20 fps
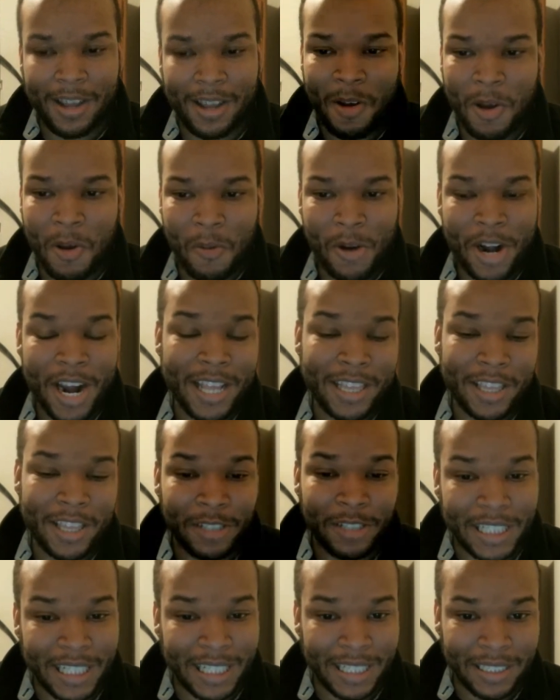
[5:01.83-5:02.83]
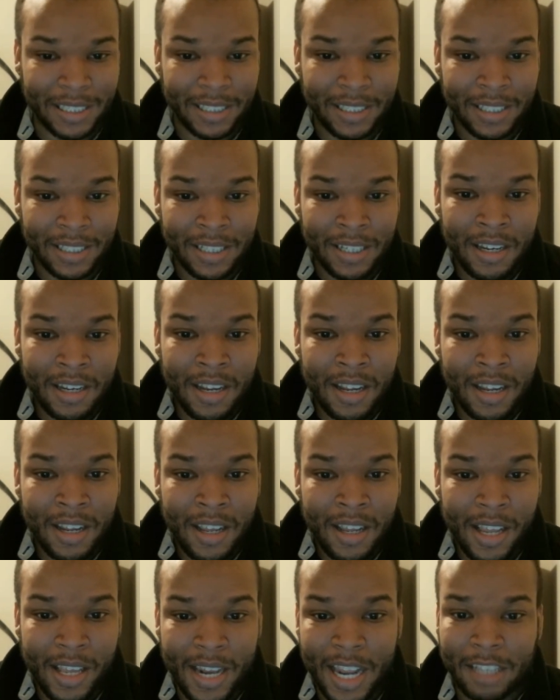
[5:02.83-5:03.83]
we're at 13,
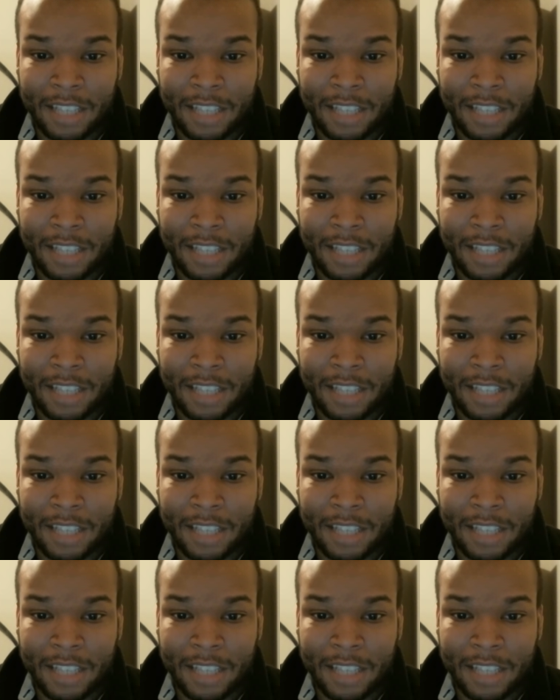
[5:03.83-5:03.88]
and that's